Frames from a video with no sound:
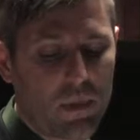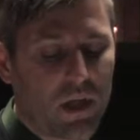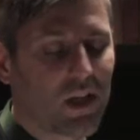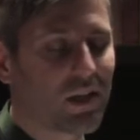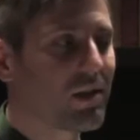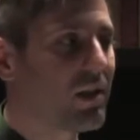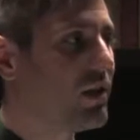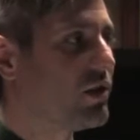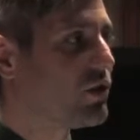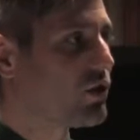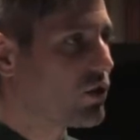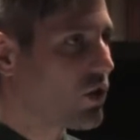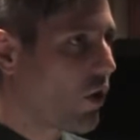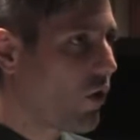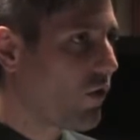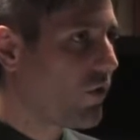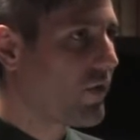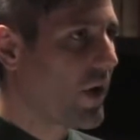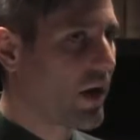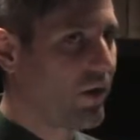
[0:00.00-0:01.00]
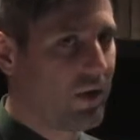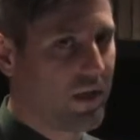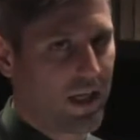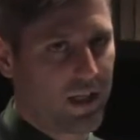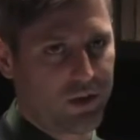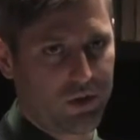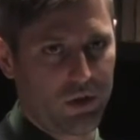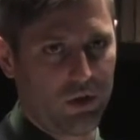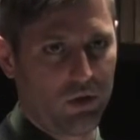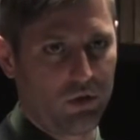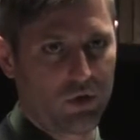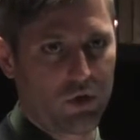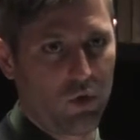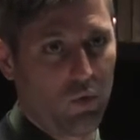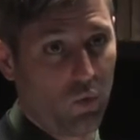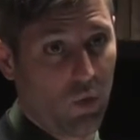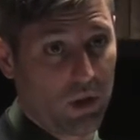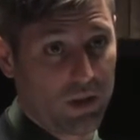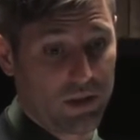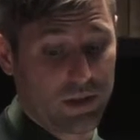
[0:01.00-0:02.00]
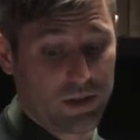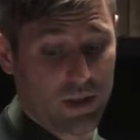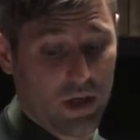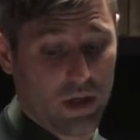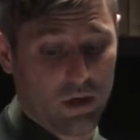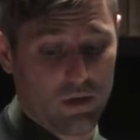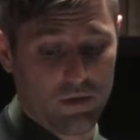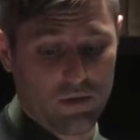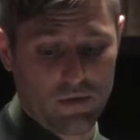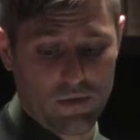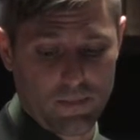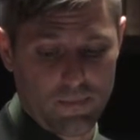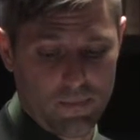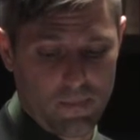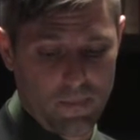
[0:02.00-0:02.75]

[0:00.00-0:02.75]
because it is so foundational to oneself.